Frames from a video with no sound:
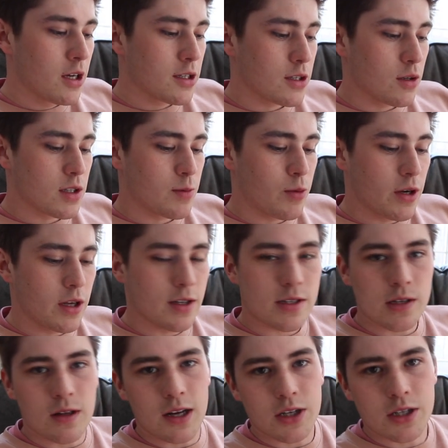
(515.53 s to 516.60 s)
So it's a pretty good
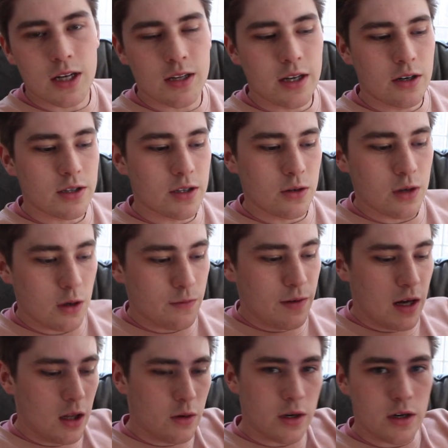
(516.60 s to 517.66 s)
selection on there. So go
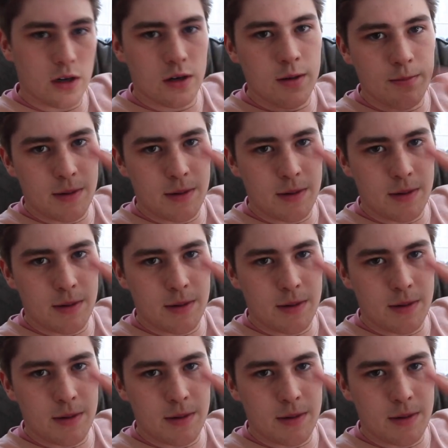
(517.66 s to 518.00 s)
follow her,